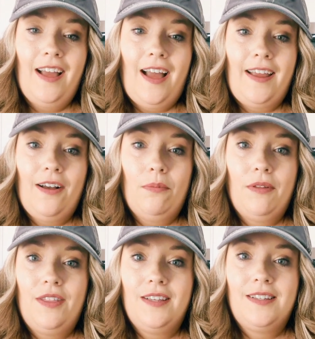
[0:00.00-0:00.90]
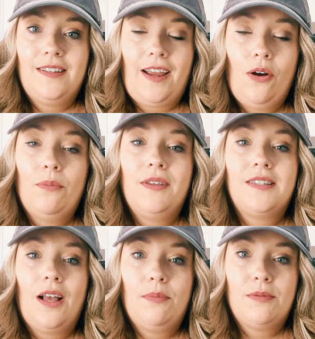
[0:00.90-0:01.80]
I hope
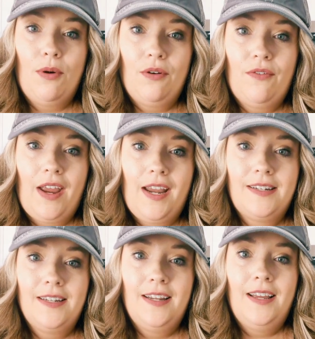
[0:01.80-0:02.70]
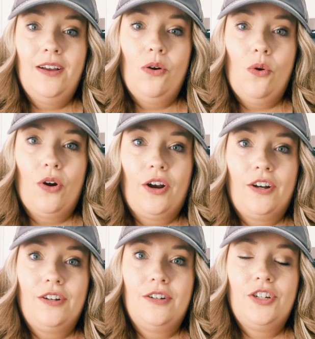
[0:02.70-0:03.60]
this helps motivate
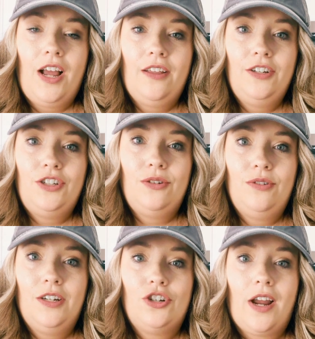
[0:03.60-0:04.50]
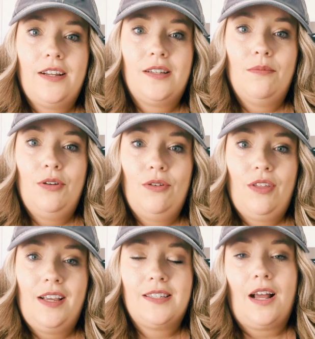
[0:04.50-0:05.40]
or challenge you to try some new
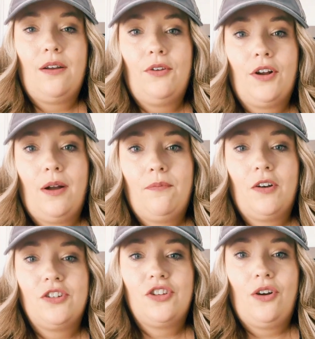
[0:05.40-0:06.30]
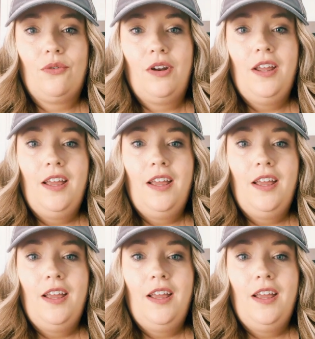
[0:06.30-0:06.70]
things out of your comfort zone